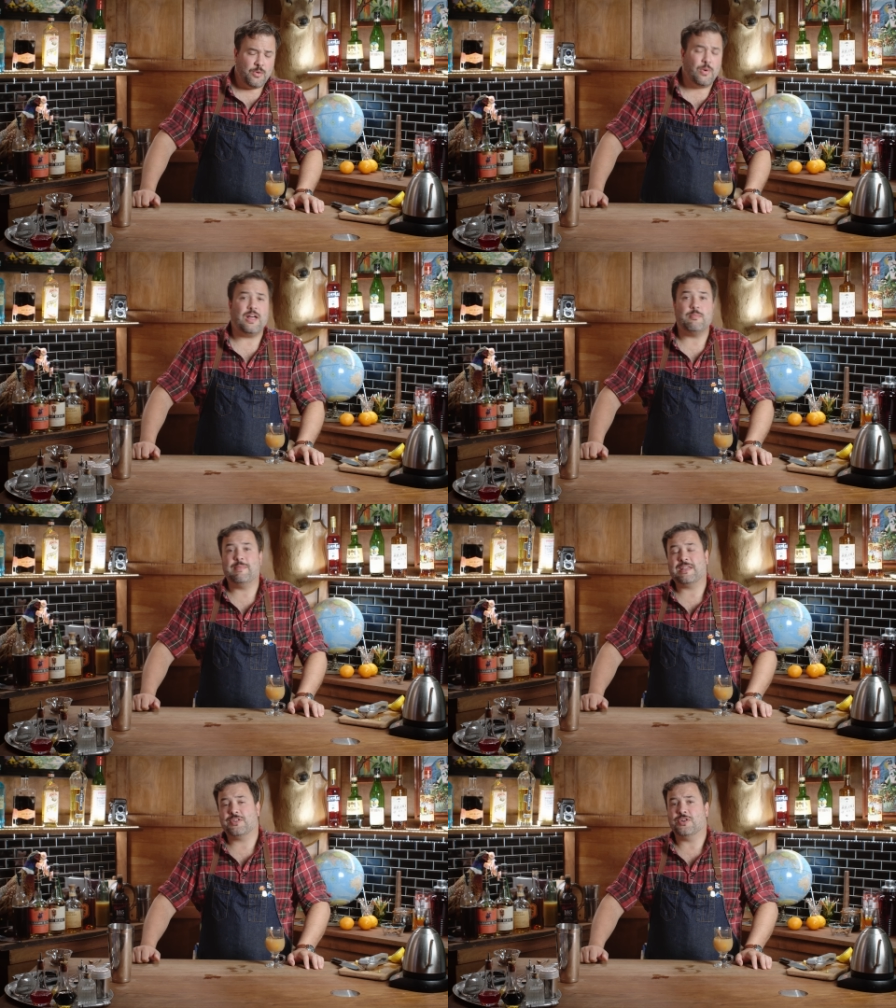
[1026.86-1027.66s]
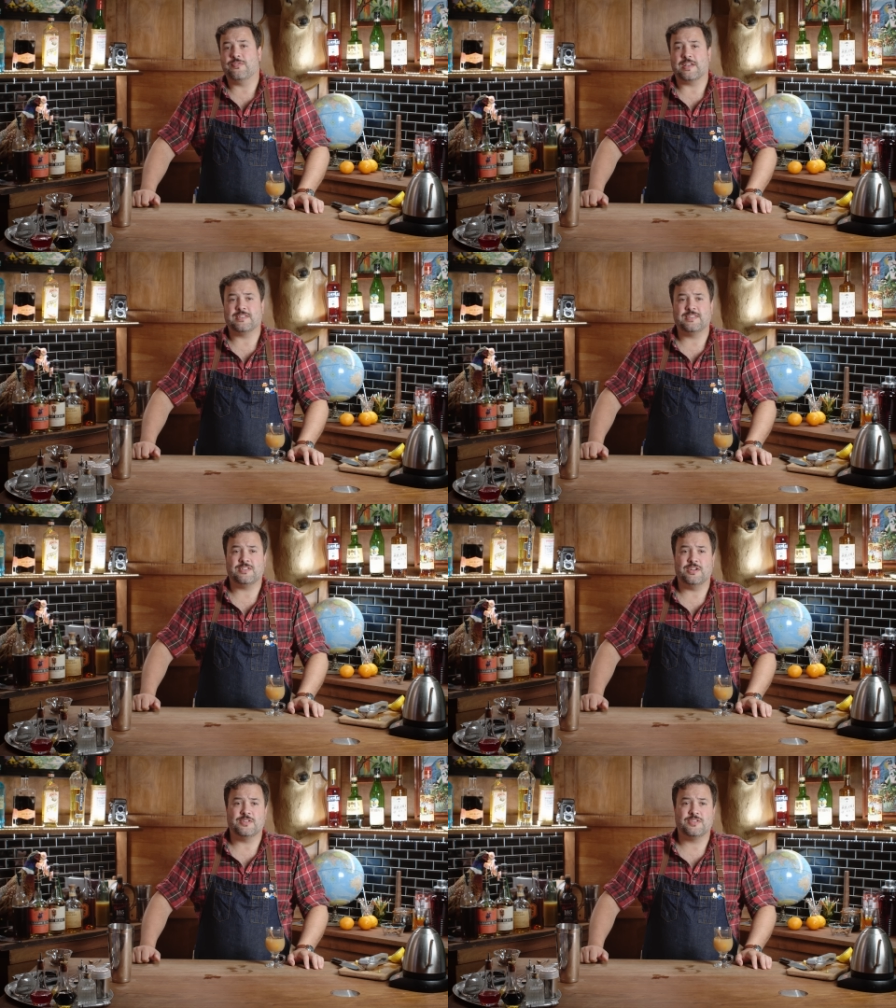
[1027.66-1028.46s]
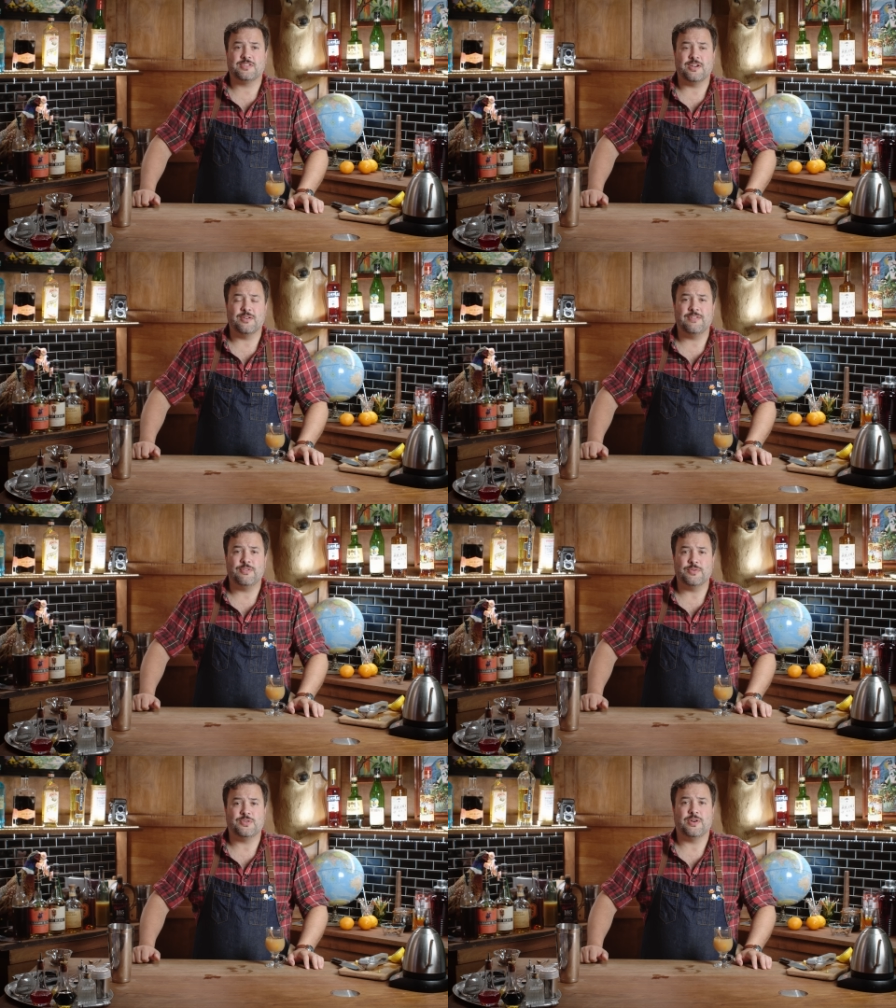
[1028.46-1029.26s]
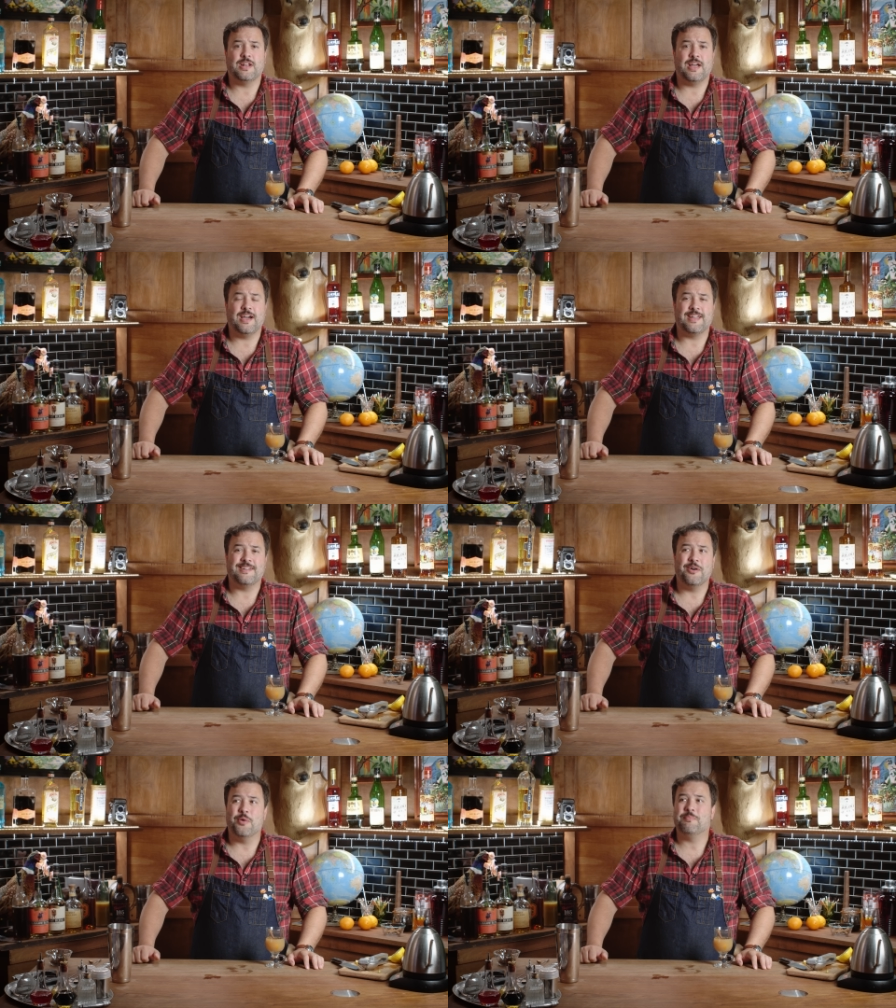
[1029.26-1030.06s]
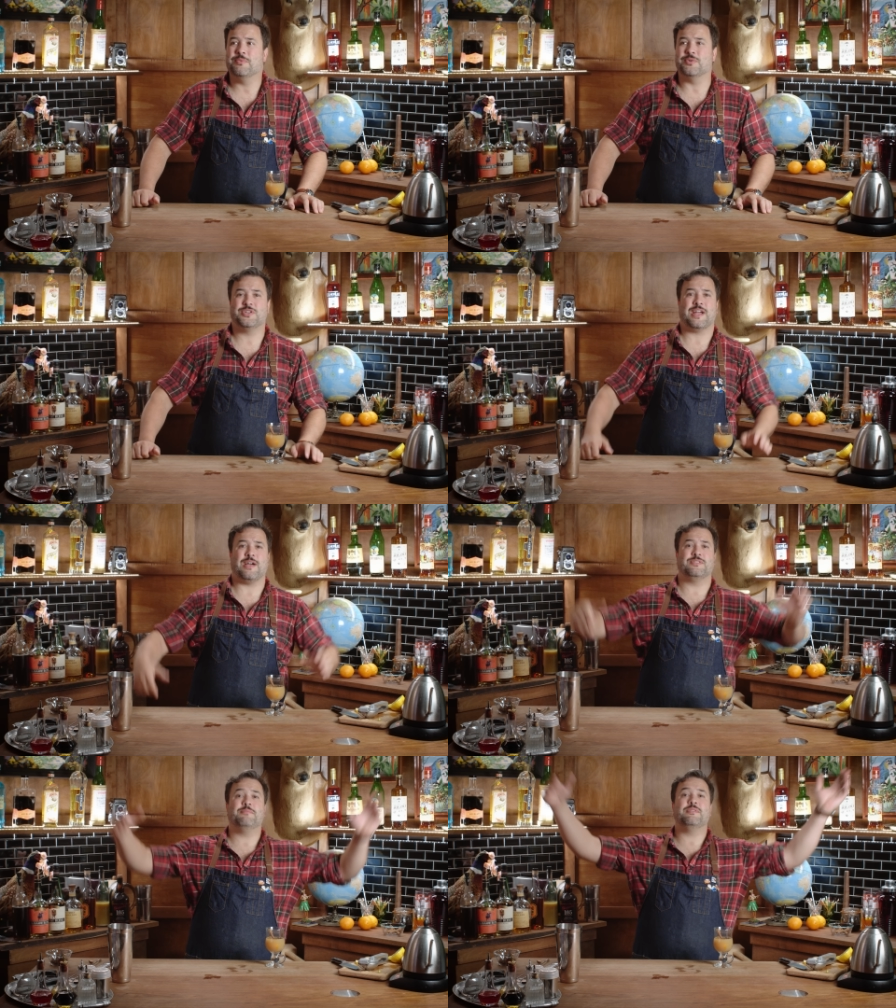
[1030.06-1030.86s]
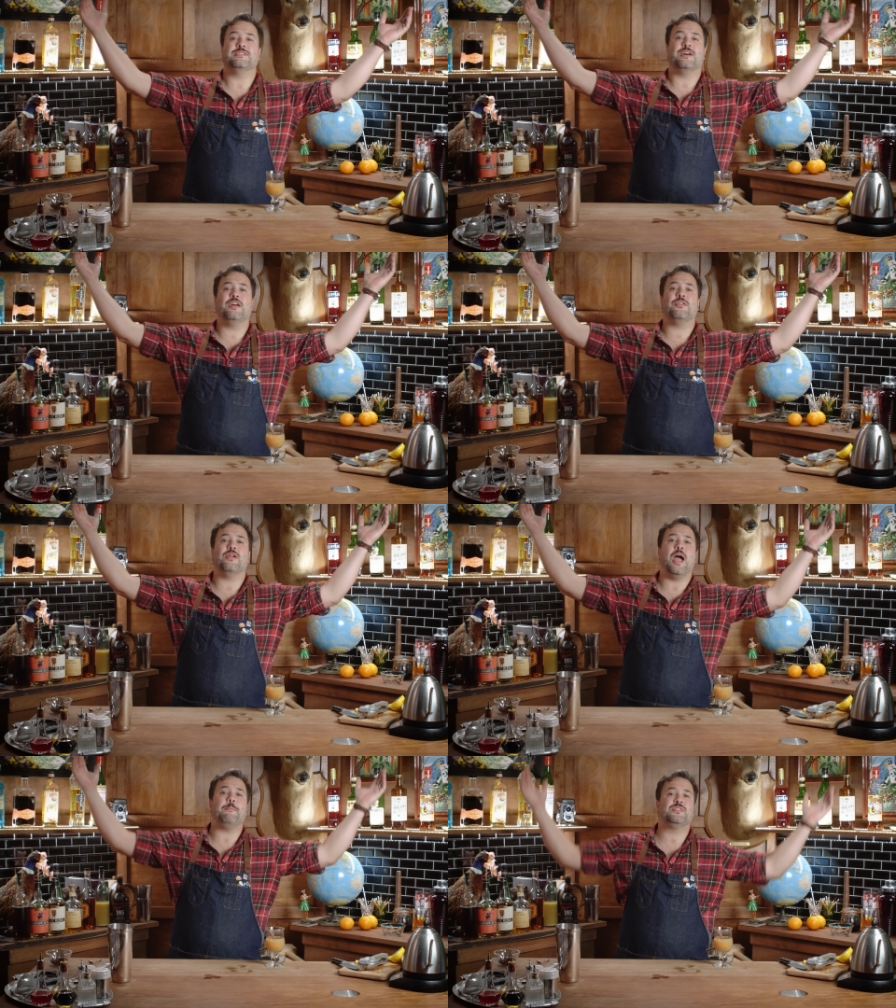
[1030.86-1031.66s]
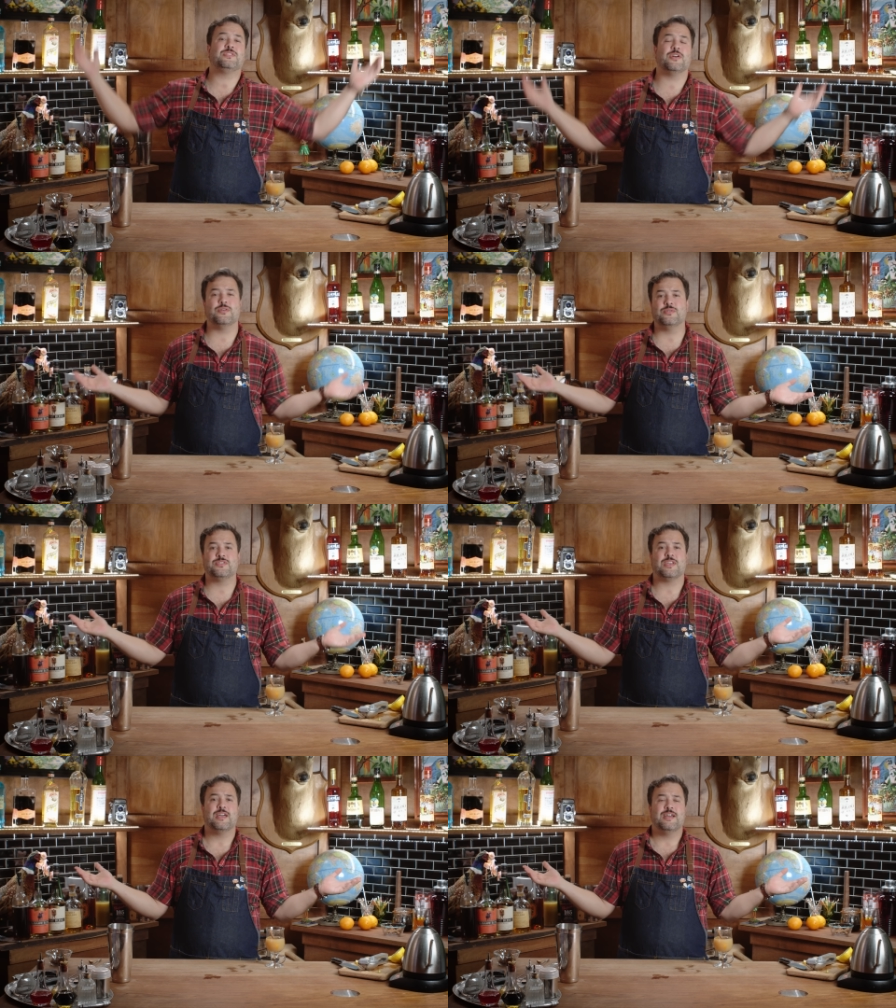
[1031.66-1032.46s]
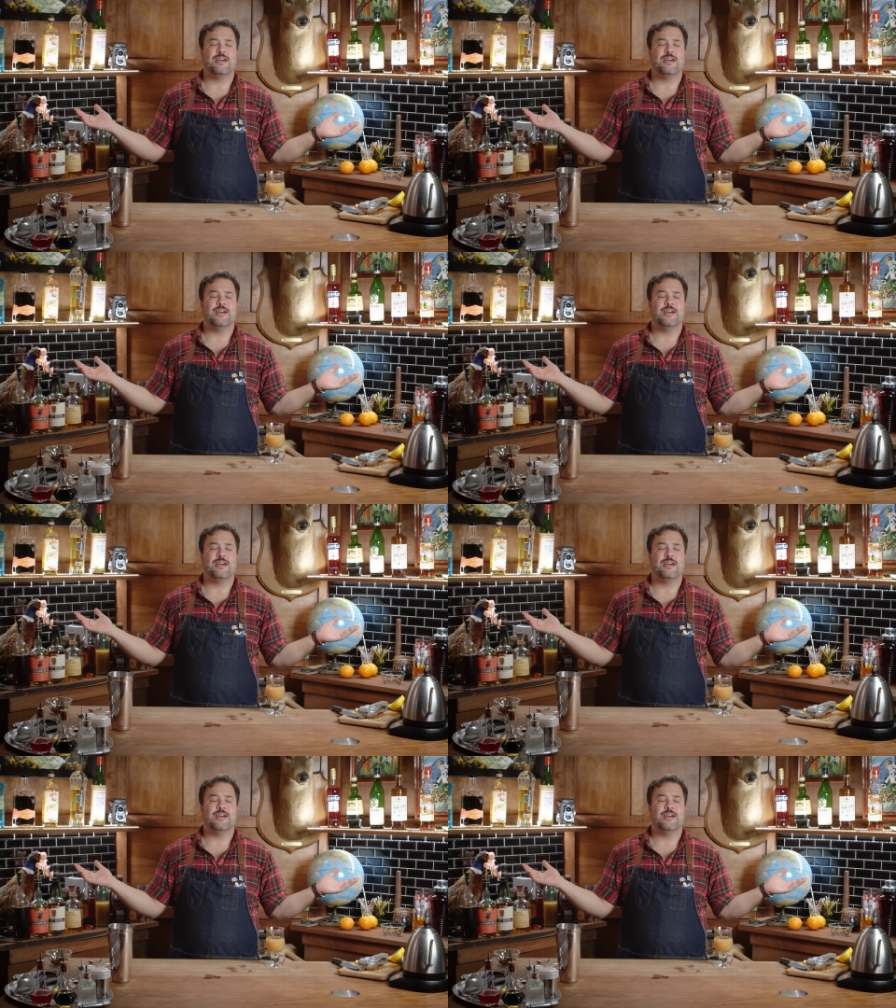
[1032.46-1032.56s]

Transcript: well, I've been making the show for like six years, so if you enjoy it, I hope you will check out some of these other episodes.